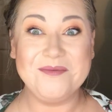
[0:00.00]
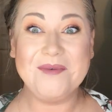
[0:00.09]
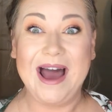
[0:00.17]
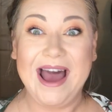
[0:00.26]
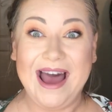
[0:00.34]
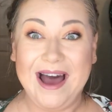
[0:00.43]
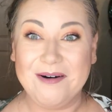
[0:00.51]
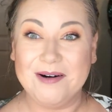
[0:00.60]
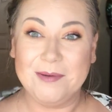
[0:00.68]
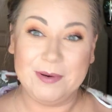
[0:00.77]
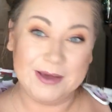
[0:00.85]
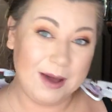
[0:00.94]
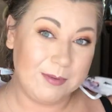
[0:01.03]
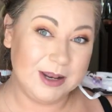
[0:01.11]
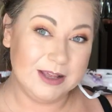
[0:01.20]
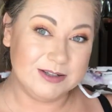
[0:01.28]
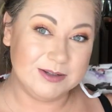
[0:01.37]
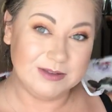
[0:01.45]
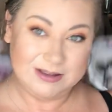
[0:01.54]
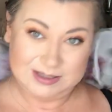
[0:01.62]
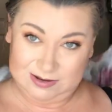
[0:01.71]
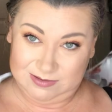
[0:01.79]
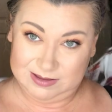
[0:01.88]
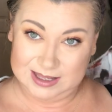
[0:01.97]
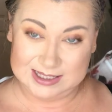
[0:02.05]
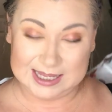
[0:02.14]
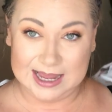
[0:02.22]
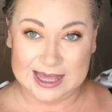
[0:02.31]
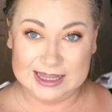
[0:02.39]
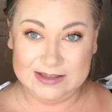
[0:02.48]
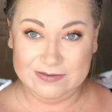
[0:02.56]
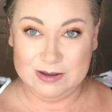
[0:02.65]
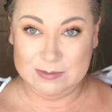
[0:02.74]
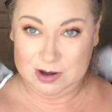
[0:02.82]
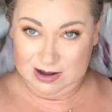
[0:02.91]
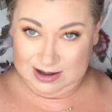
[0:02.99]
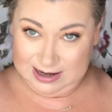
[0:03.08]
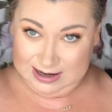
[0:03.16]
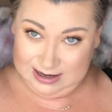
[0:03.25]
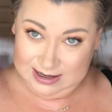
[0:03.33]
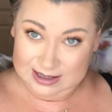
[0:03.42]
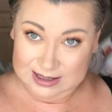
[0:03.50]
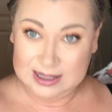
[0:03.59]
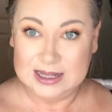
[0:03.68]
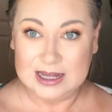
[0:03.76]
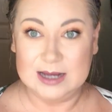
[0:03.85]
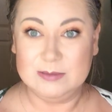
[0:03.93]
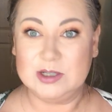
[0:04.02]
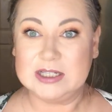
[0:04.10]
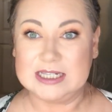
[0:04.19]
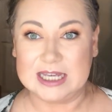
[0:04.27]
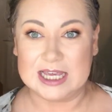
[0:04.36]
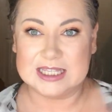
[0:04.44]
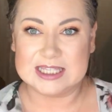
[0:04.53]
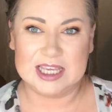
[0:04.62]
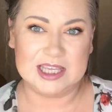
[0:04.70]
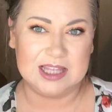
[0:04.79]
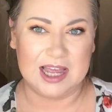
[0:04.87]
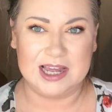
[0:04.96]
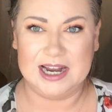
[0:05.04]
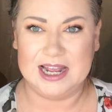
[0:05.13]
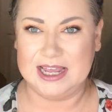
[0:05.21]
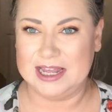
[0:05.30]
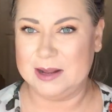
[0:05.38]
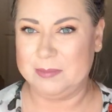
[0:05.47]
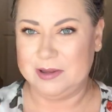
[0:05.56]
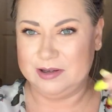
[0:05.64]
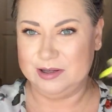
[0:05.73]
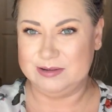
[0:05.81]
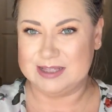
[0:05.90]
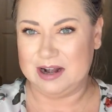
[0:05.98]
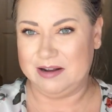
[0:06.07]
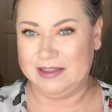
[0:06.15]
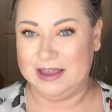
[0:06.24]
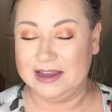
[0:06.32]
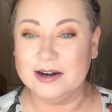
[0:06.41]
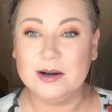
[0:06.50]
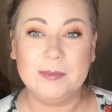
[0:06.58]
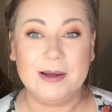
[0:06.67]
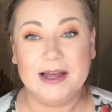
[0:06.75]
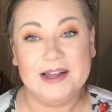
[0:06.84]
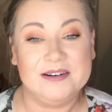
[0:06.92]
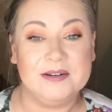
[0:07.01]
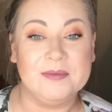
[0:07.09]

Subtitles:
Wow. But yeah, what do you do with those little things? Like, I leave them on just in case, like, I gotta hang it up and use that on the hanger, but I don't